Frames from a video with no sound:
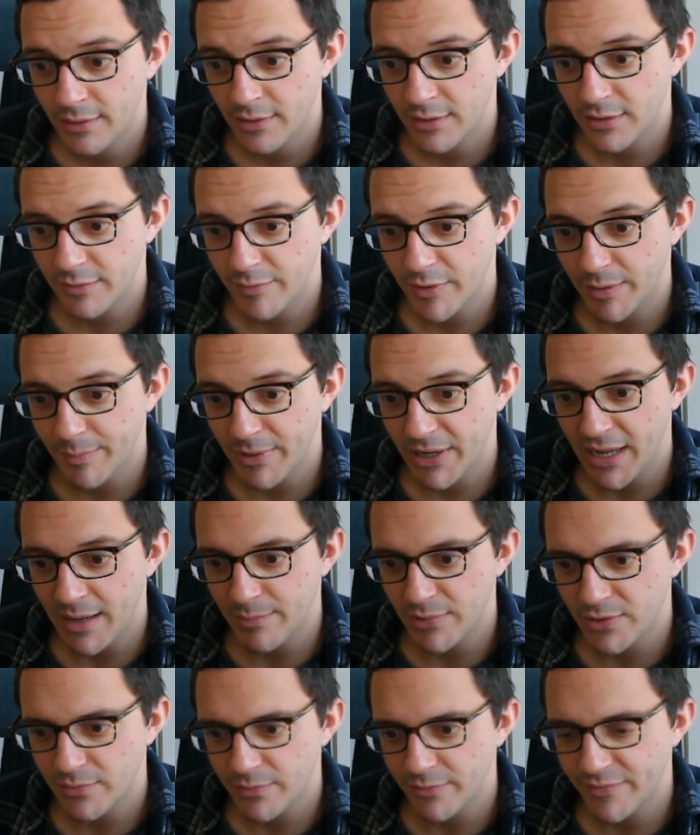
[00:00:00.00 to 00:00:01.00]
Divided by n
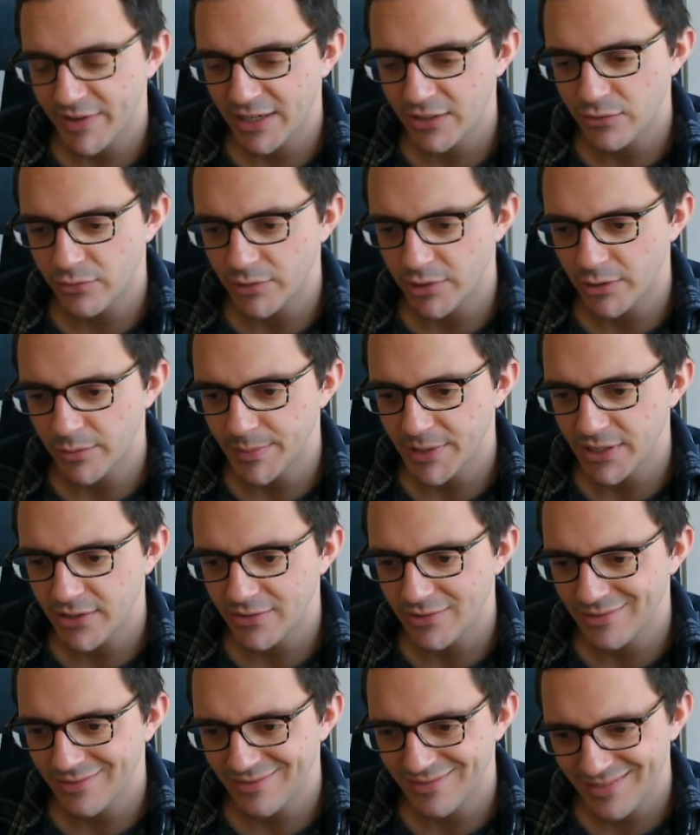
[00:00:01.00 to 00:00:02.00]
plus 1 factorial,
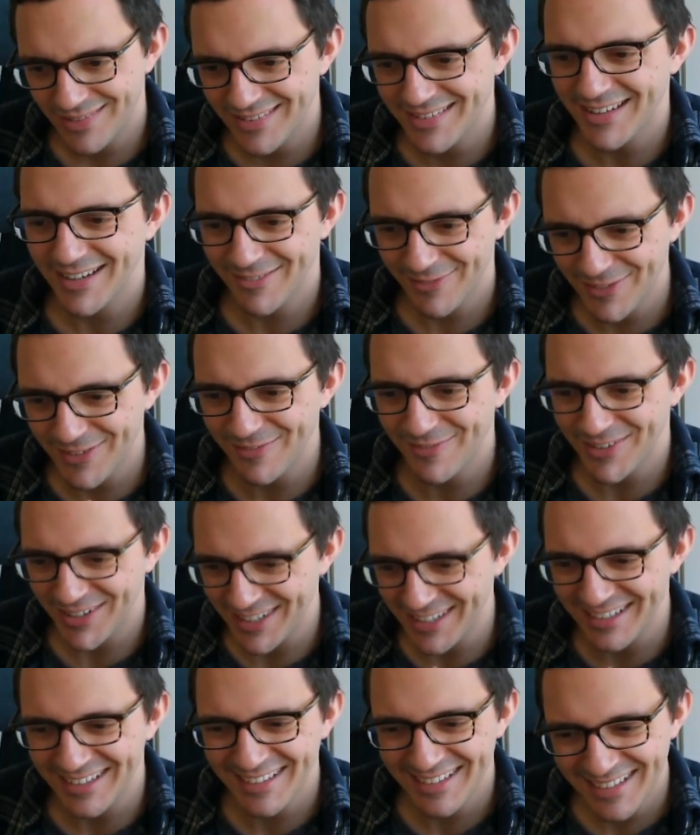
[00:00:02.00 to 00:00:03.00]
because that's kind of
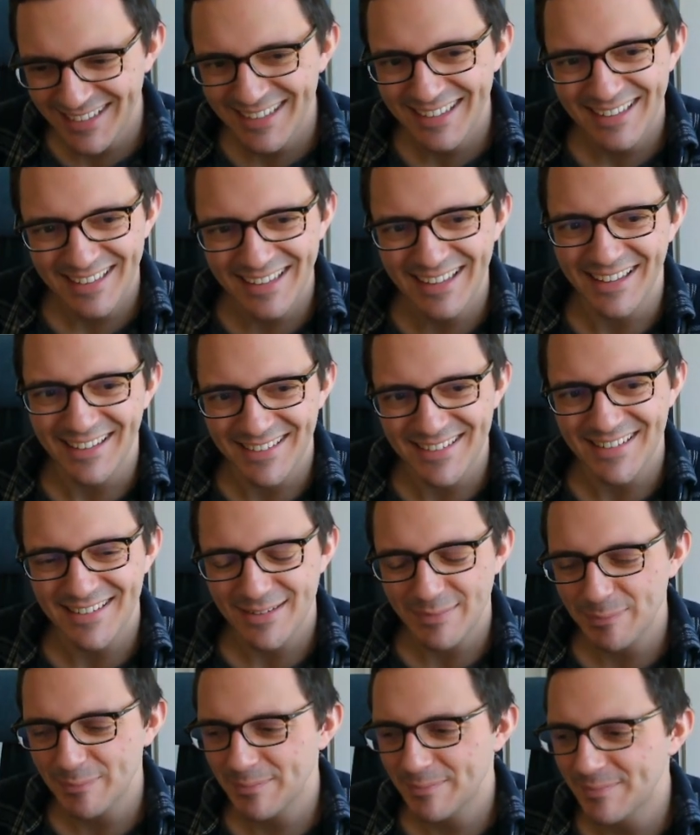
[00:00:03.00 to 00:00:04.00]
defining, there's this
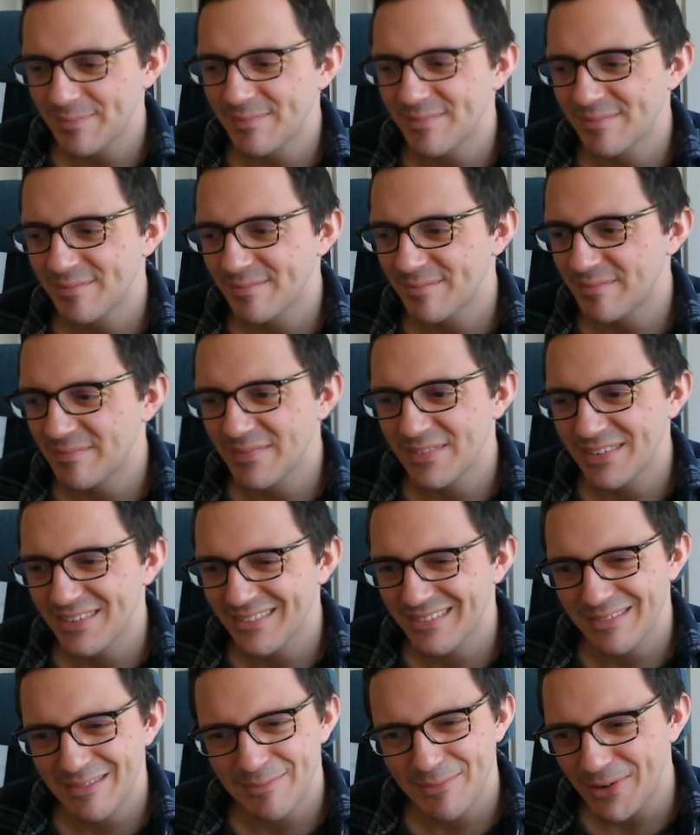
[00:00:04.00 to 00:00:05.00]

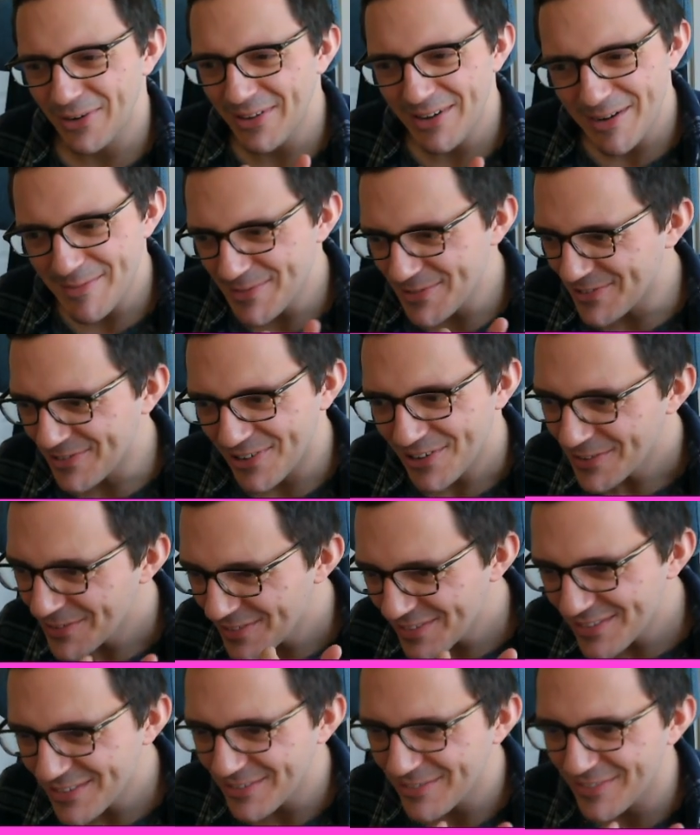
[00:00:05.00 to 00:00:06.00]
polynomial
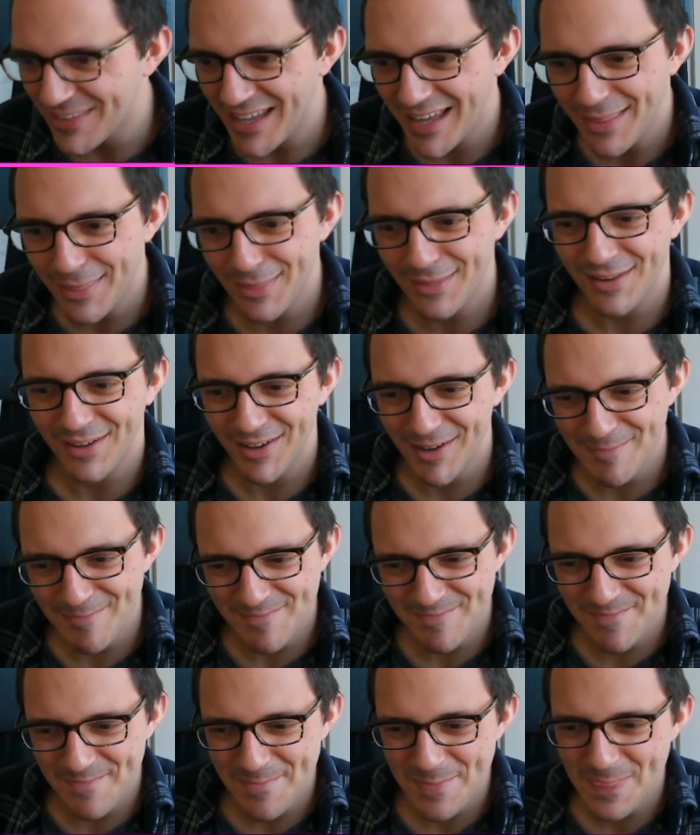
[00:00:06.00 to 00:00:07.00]
growth of the nth
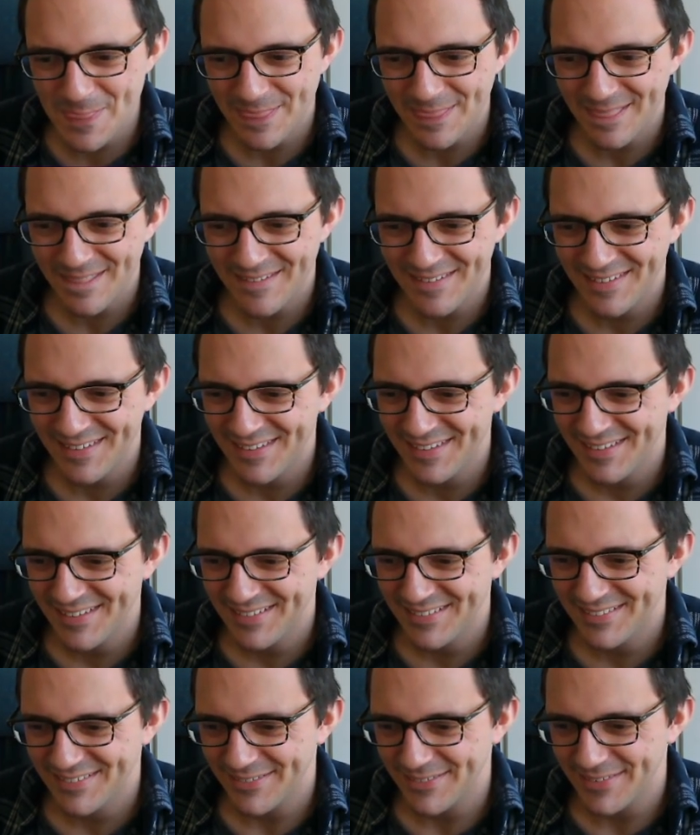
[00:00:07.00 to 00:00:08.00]
term.
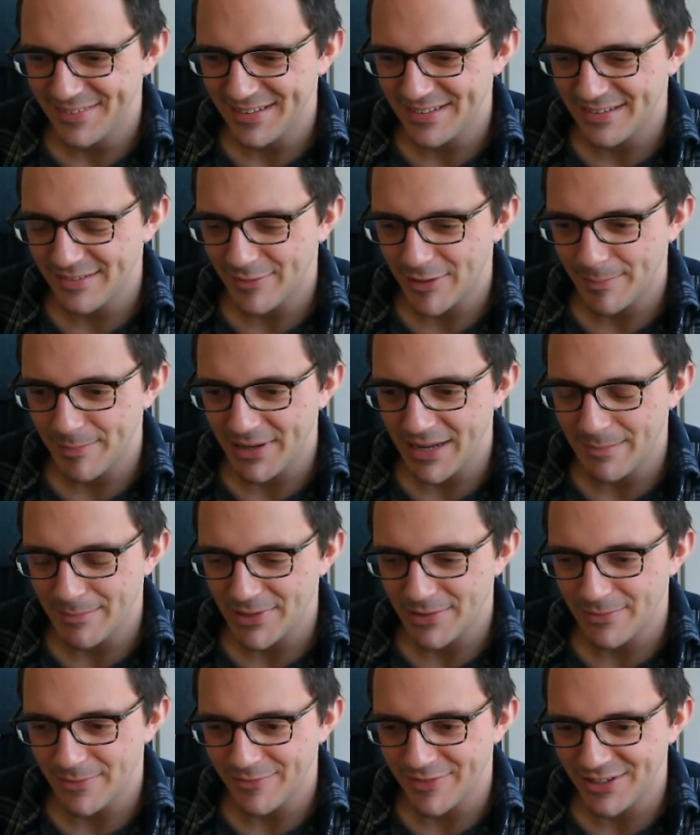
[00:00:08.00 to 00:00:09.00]
So divided by n
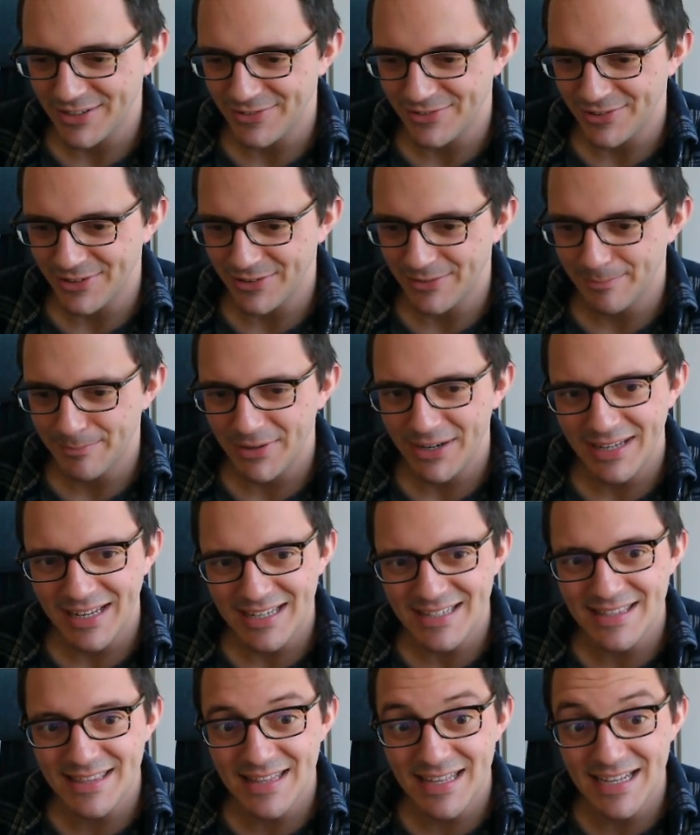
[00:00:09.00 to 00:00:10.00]
plus 1 factorial. But I
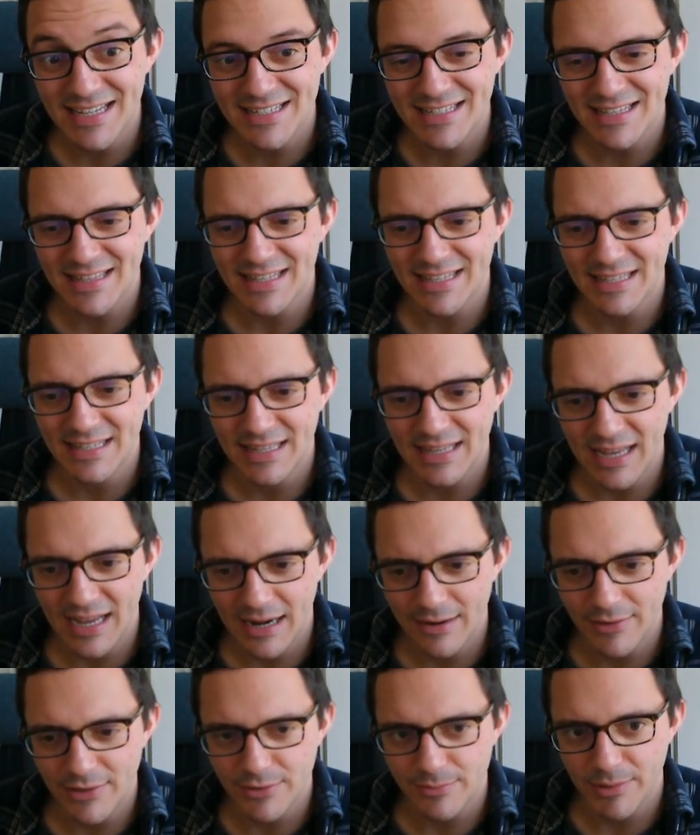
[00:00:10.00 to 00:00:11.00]
guess these are the
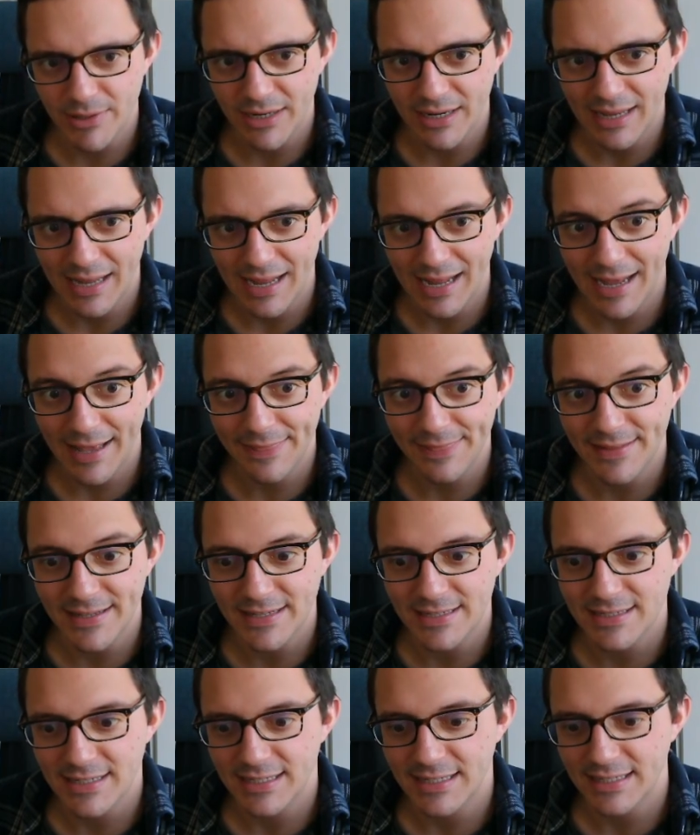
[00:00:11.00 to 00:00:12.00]
errors. We're going to add
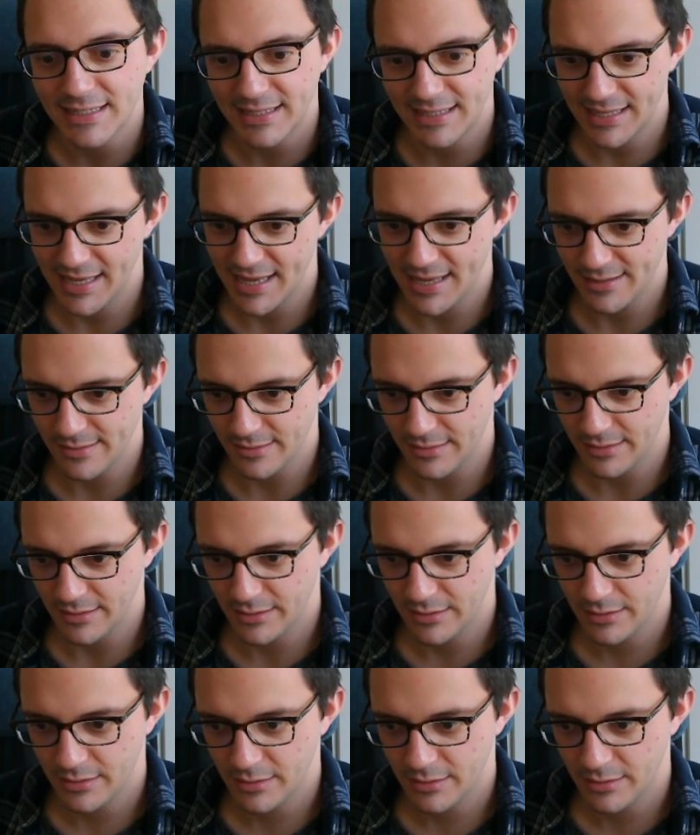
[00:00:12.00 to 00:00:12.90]
these together.